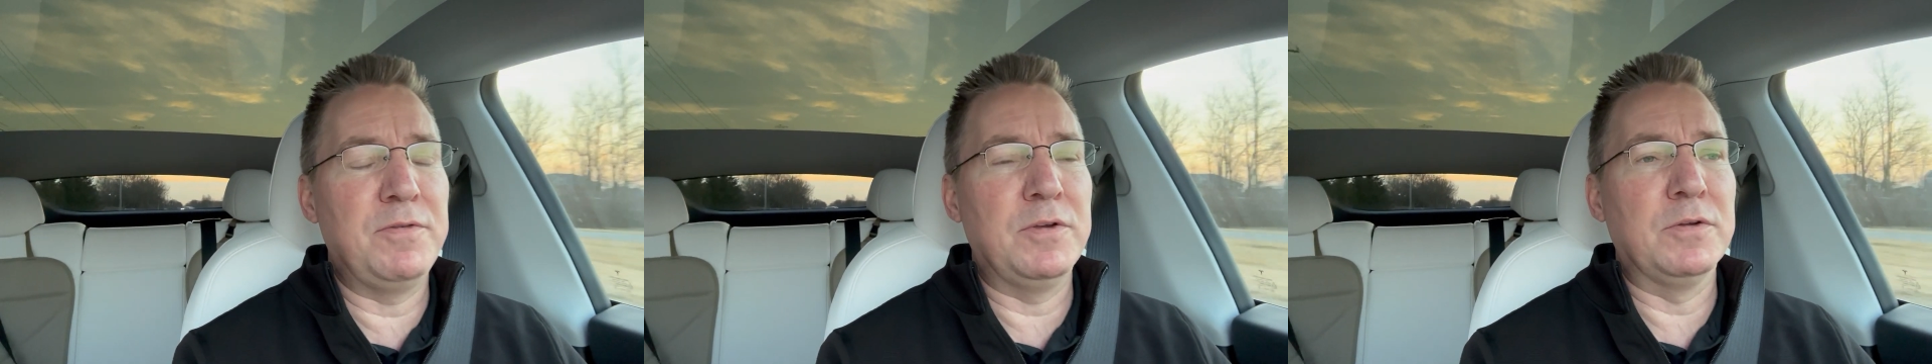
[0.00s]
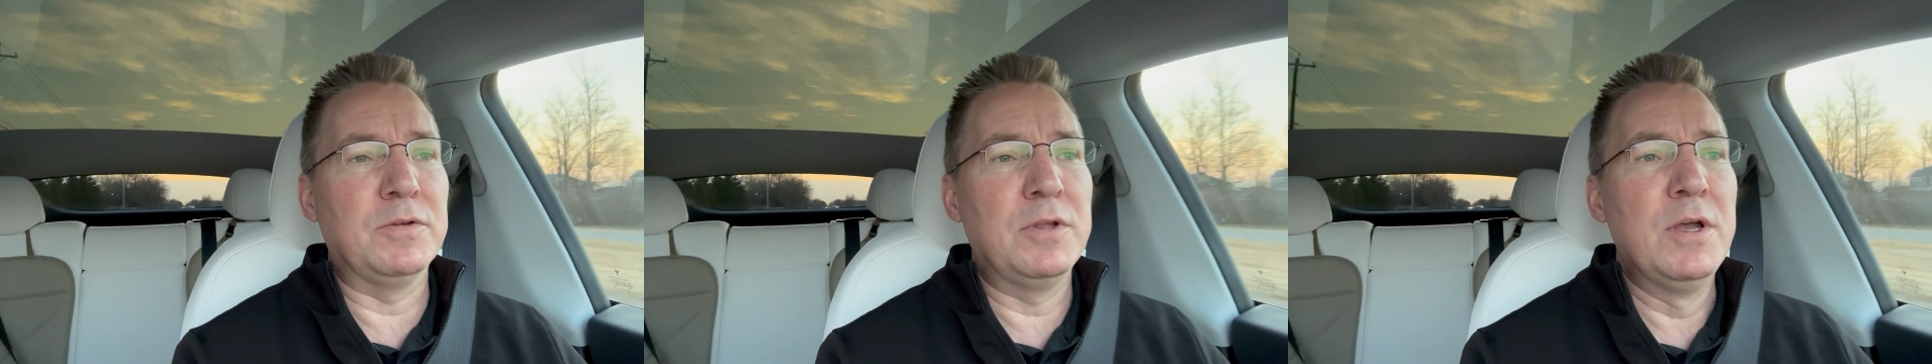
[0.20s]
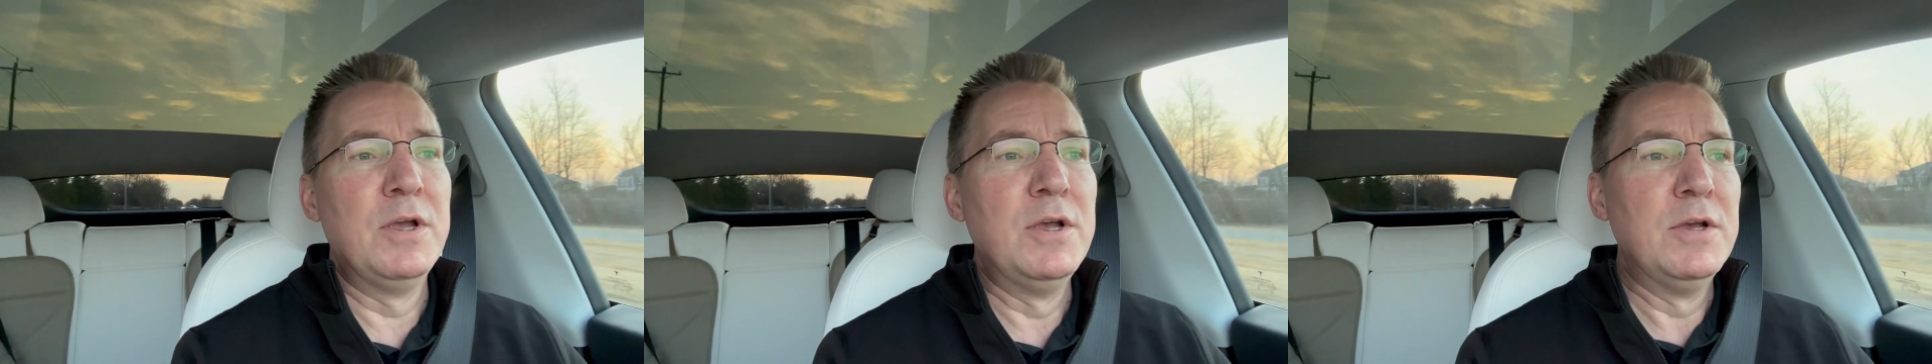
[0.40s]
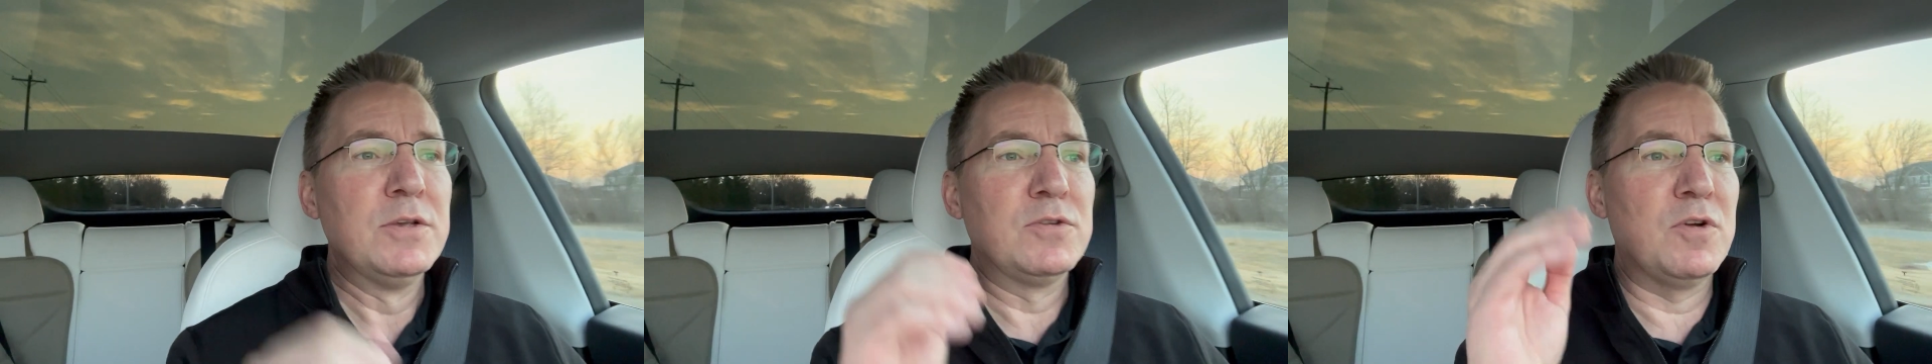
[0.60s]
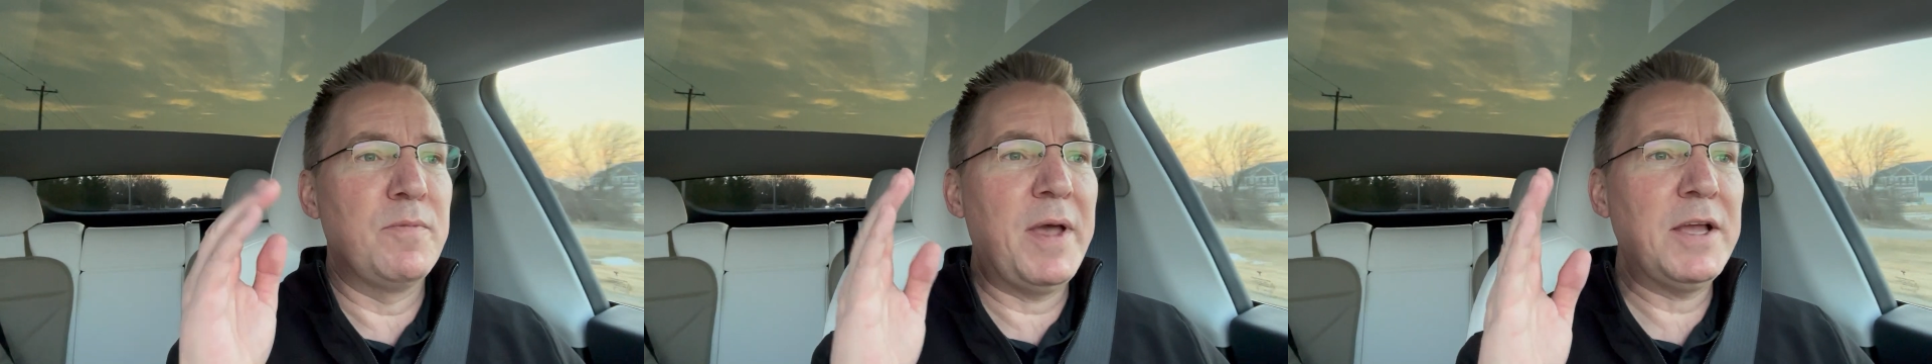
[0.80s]
field.
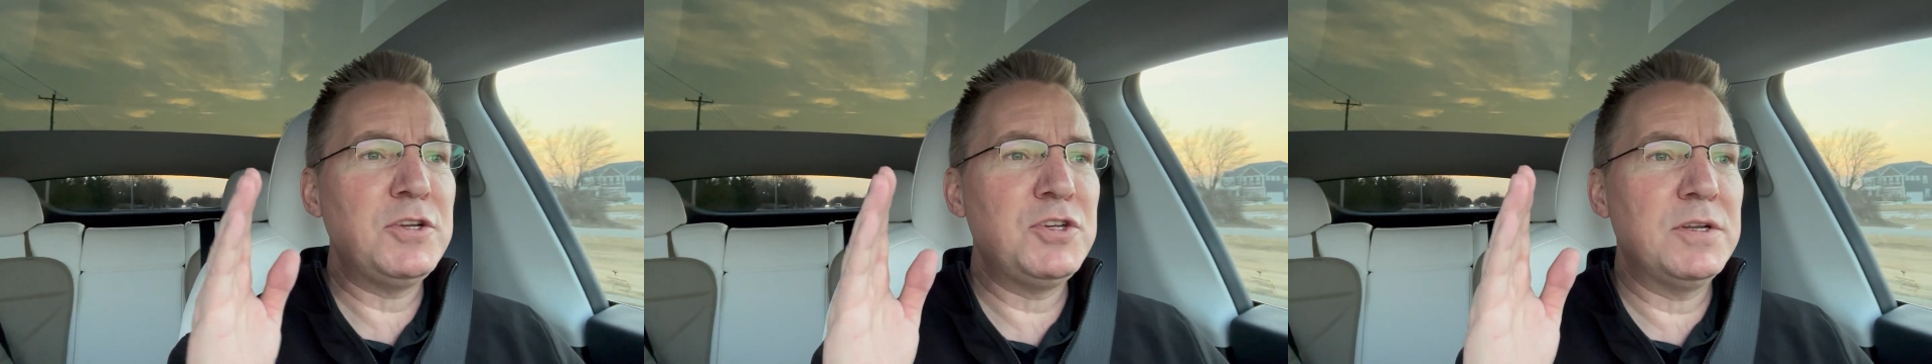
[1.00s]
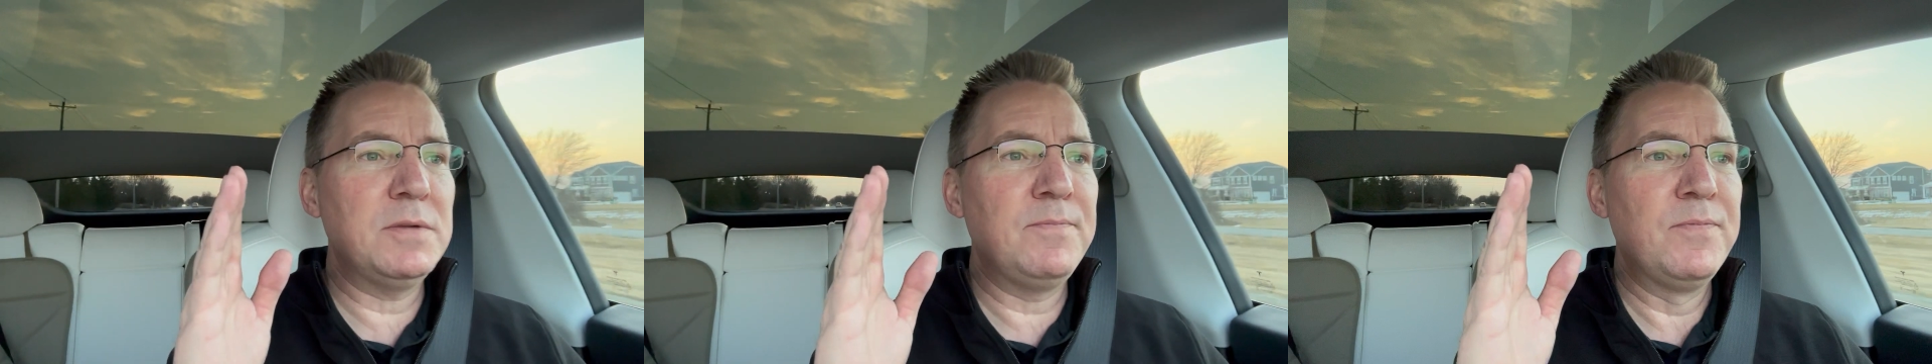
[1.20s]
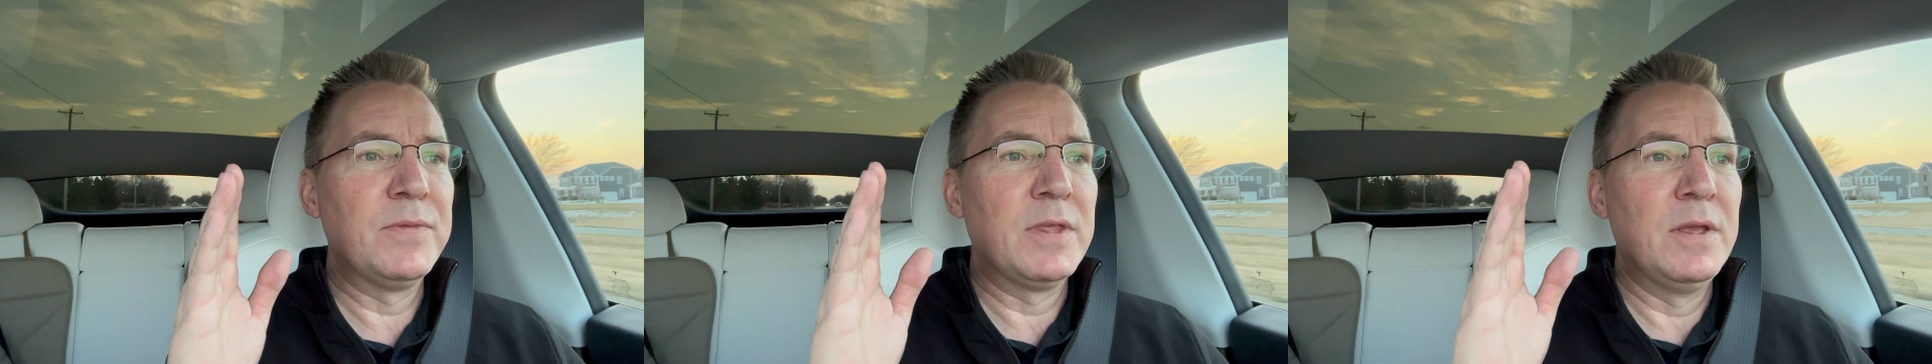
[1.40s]
So imagine